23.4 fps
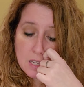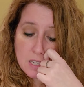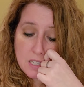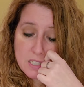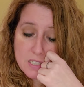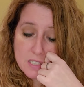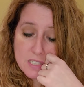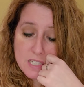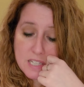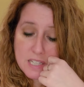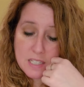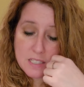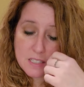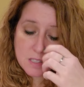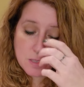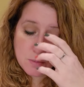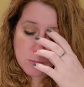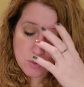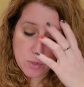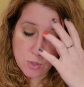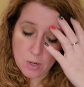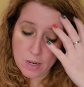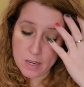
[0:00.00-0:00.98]
It takes
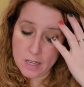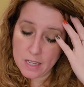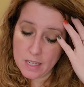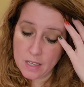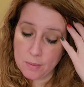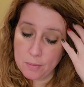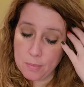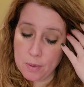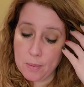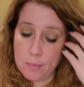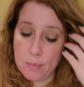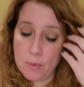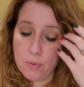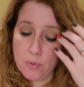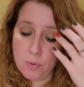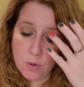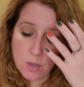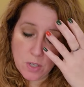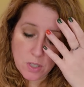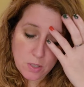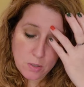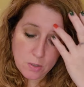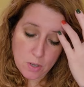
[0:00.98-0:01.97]
some training, but
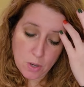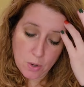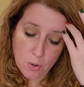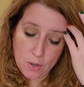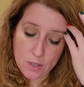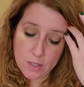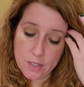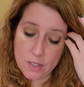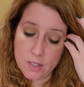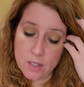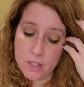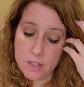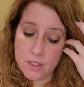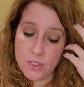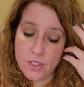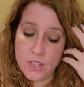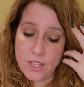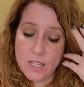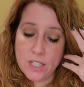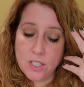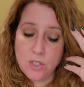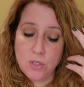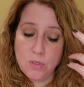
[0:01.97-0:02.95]
before you know it, the
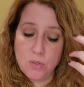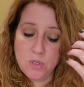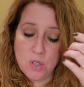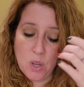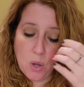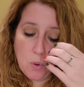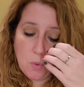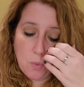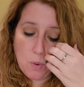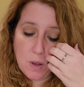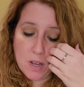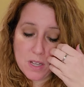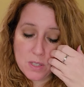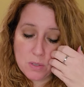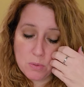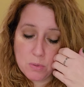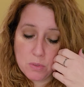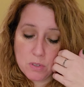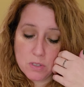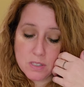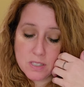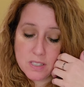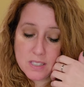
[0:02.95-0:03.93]
things you don't want
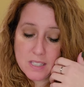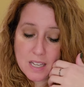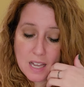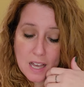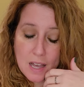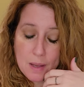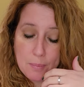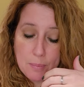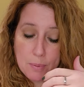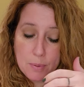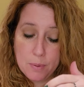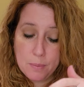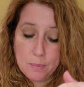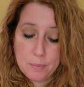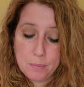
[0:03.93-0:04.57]
will stop